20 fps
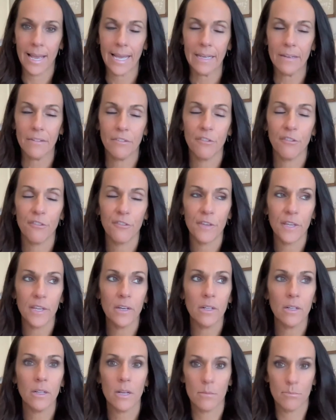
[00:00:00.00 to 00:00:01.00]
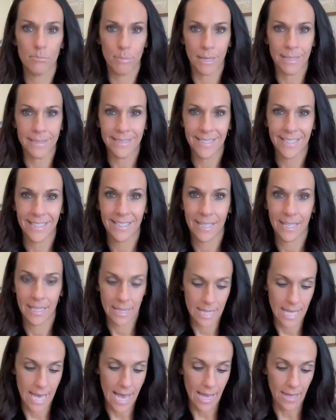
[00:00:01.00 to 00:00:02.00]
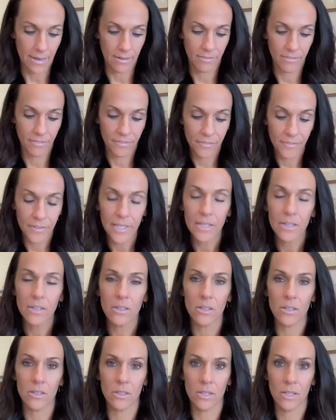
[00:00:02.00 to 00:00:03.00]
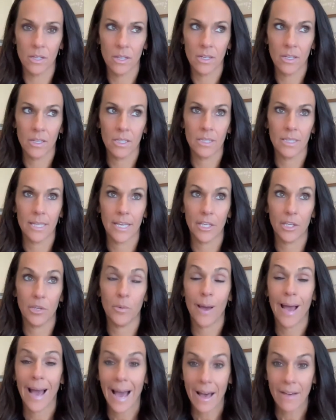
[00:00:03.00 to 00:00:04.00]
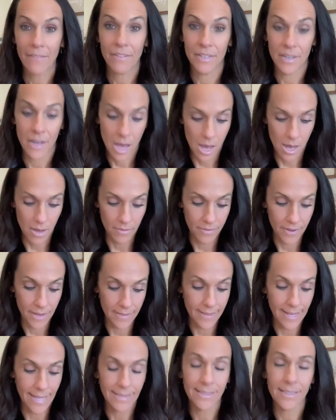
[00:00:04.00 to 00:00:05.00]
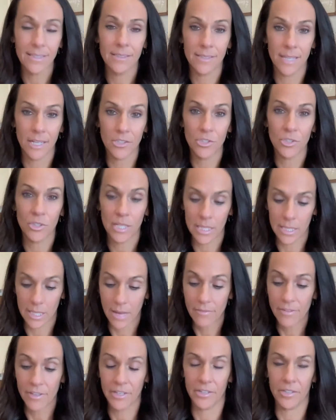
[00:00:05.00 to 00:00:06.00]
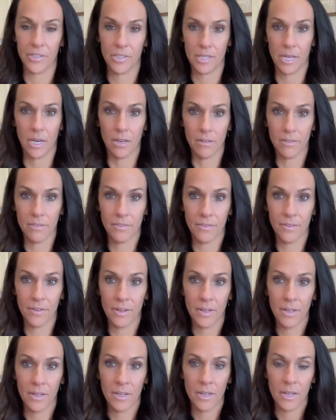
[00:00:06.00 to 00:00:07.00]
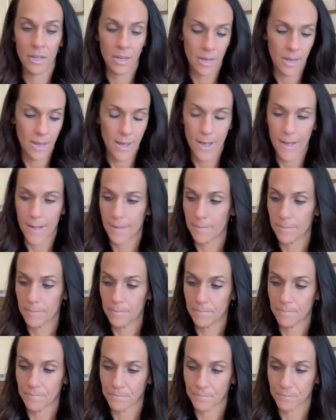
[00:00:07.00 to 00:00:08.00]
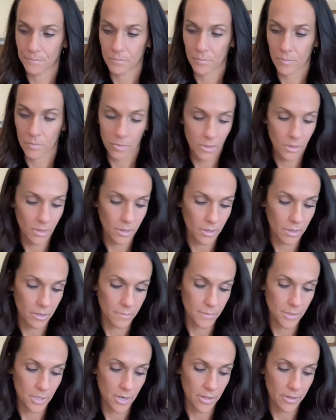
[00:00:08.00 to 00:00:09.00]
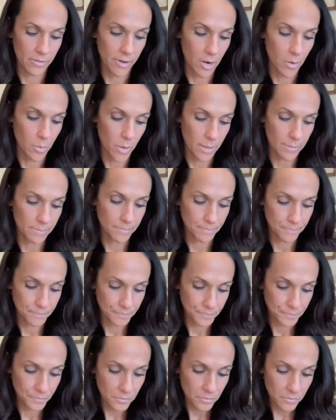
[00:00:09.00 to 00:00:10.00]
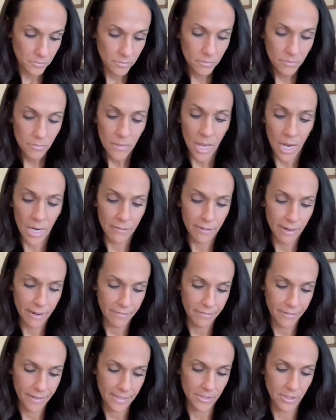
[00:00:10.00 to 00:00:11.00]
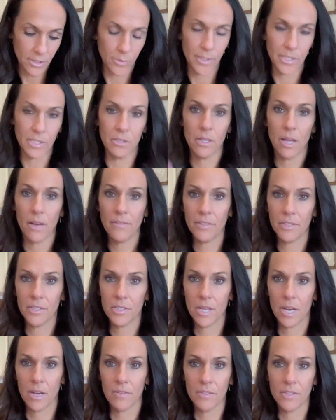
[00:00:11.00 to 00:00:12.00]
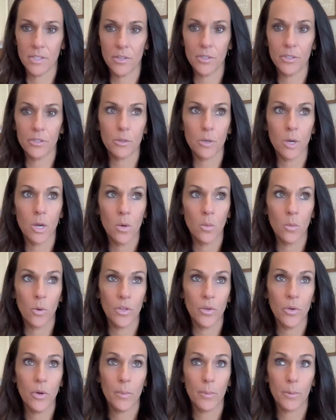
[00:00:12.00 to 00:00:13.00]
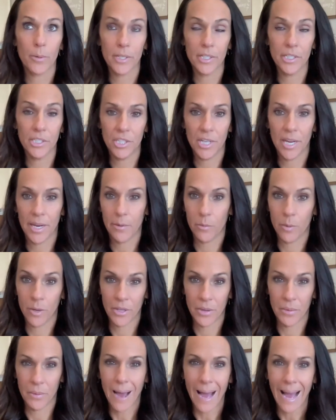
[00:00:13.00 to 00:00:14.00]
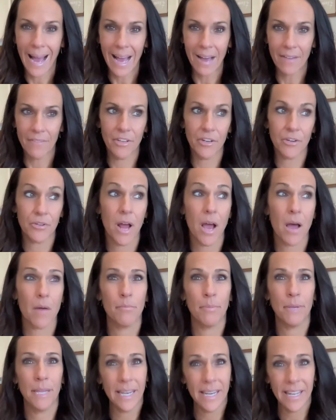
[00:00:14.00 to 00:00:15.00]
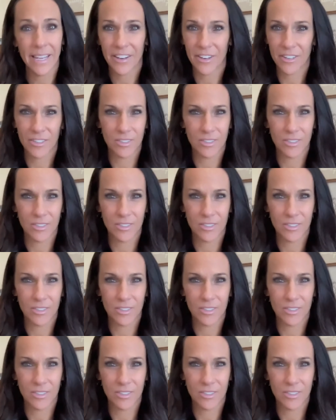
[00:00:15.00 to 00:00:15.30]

and feel abundant in that. Feel like you have enough. And that's essentially loving yourself. Um, I'm sorry, the wrong one. I write faster when you love yourself. So you're when you appreciate what you have and you're not beating